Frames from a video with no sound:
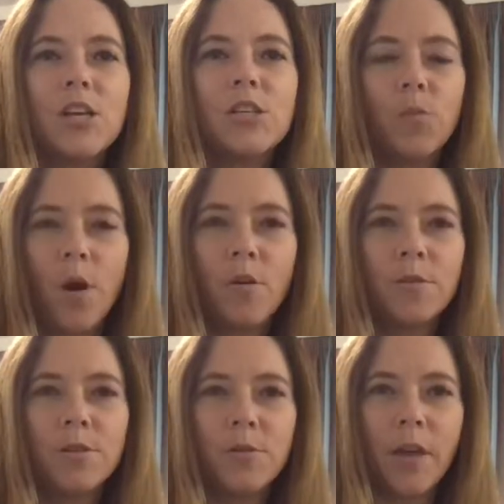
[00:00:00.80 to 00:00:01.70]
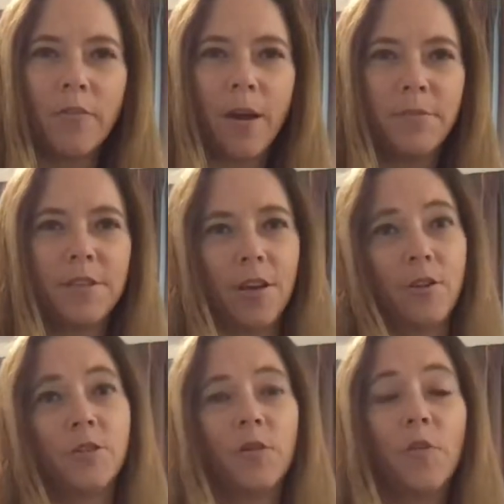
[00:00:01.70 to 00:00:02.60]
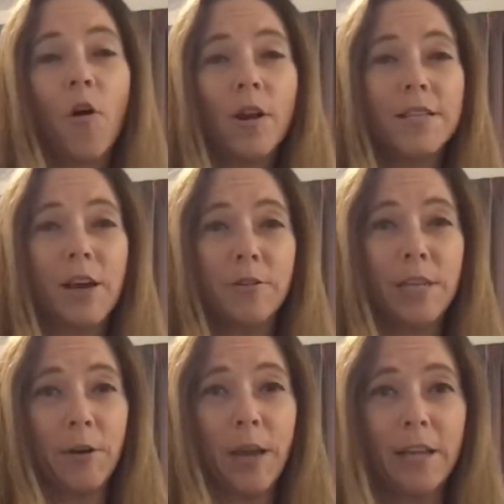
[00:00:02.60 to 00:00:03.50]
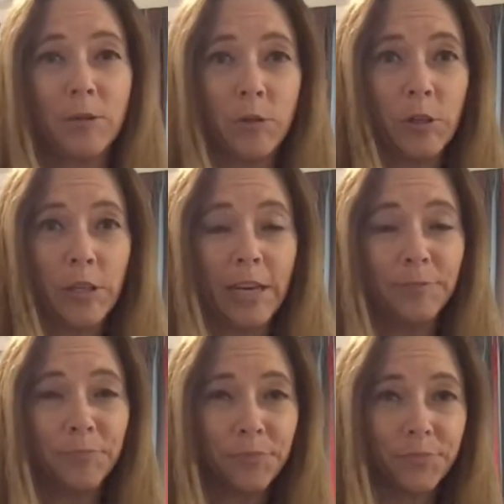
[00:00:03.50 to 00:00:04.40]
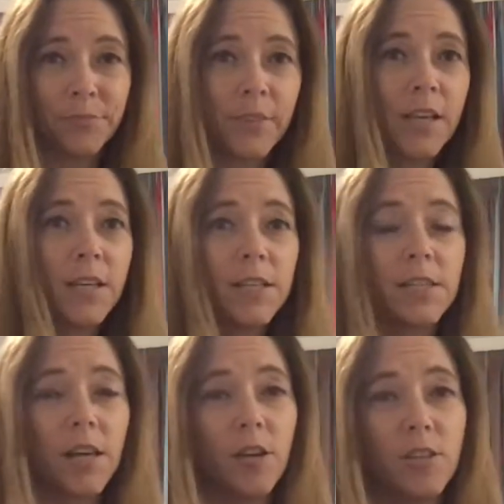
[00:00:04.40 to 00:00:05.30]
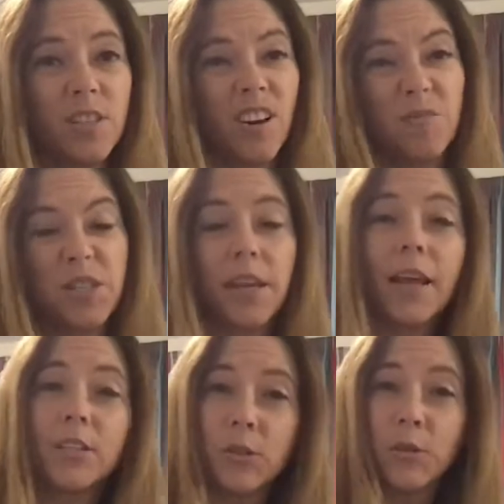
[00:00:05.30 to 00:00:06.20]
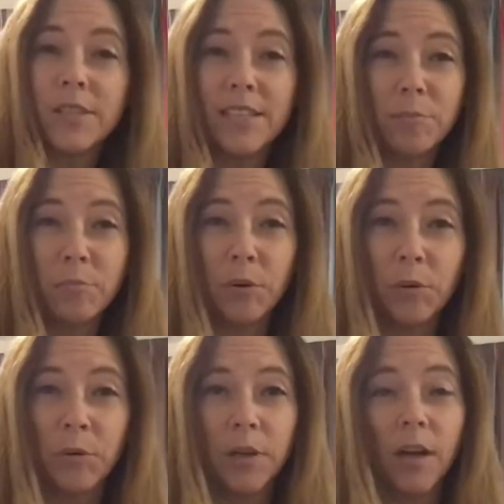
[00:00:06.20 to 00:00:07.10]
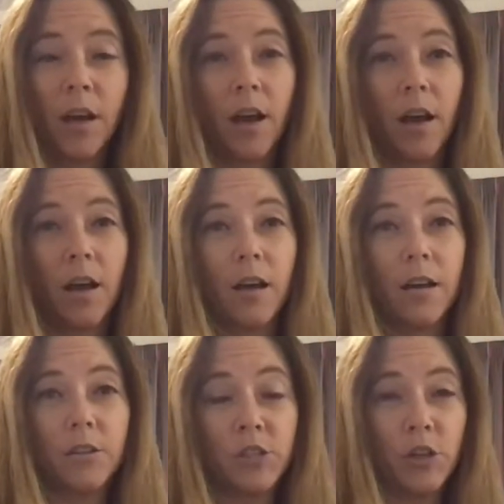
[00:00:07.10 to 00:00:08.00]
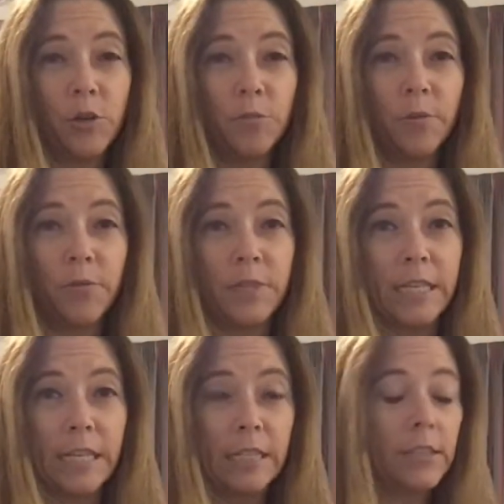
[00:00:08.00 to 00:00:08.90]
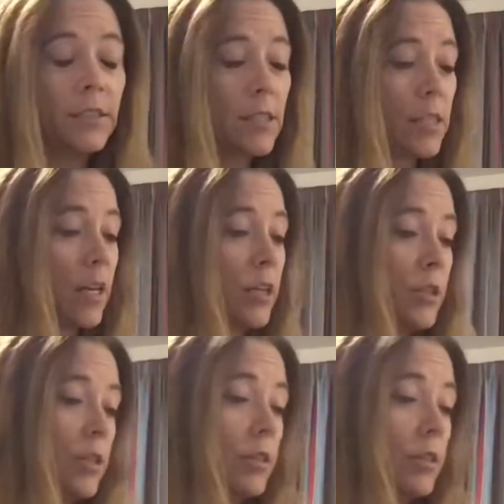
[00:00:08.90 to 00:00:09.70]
So welcome to another episode of Holly's Hotel Kettle Cooking. So tonight I'm just going to do a simple soup for dinner. So